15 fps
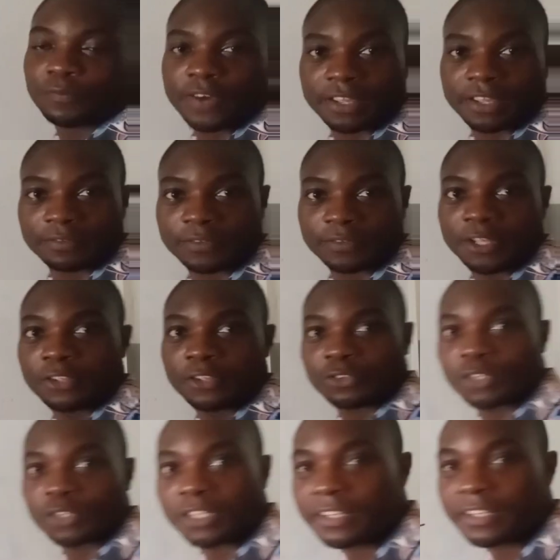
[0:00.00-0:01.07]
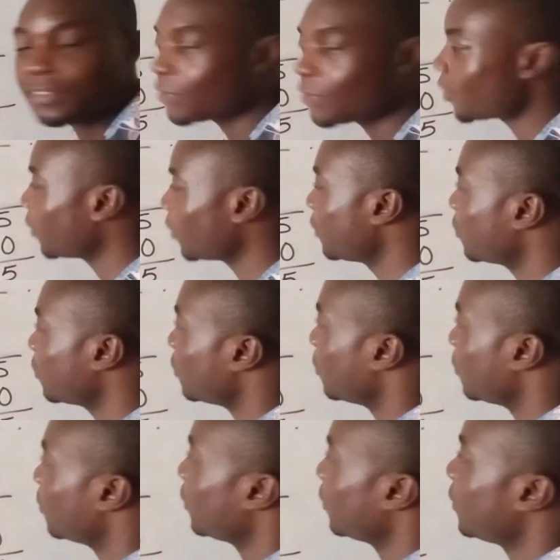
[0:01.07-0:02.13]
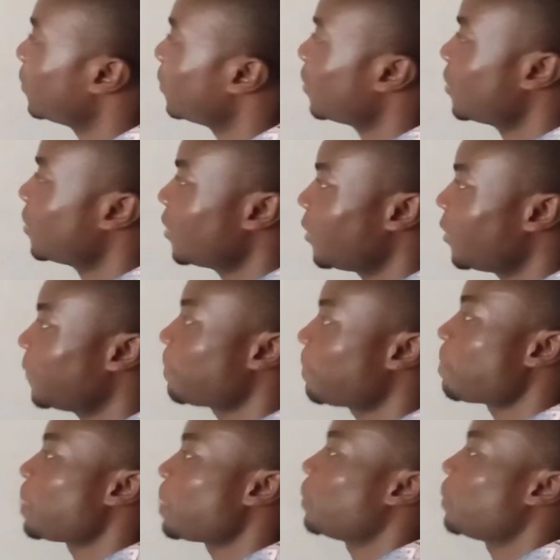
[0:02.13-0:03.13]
5. So the next thing we're going to do is to say